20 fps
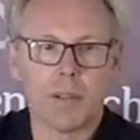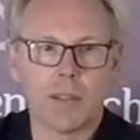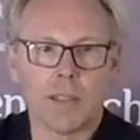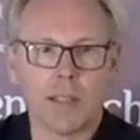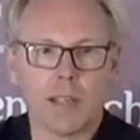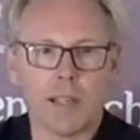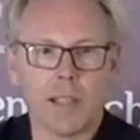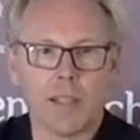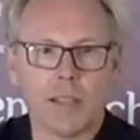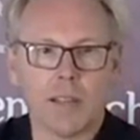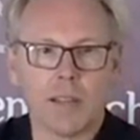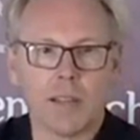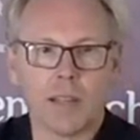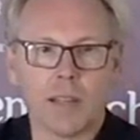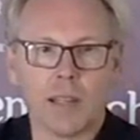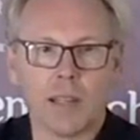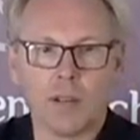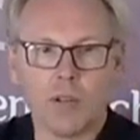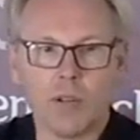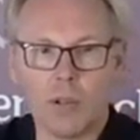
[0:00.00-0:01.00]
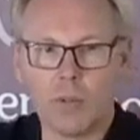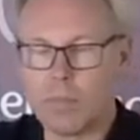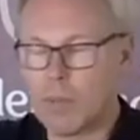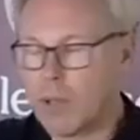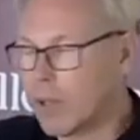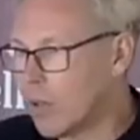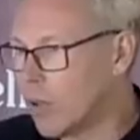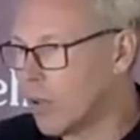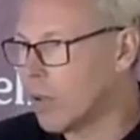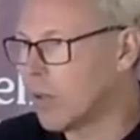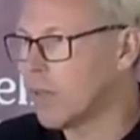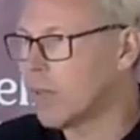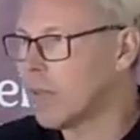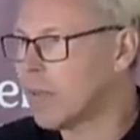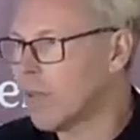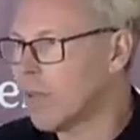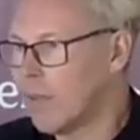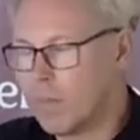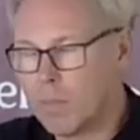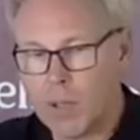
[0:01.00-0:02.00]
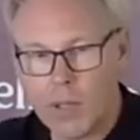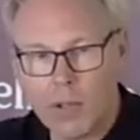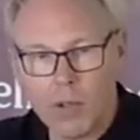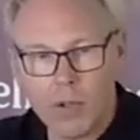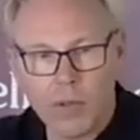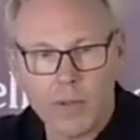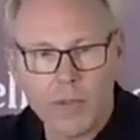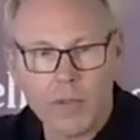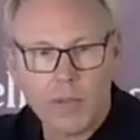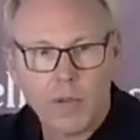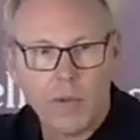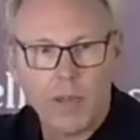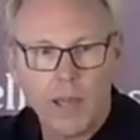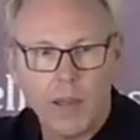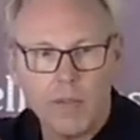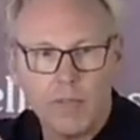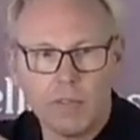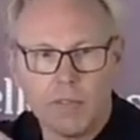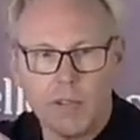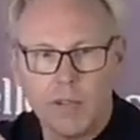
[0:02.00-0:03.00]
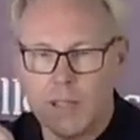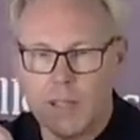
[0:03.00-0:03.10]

engage a thing at all because because you have,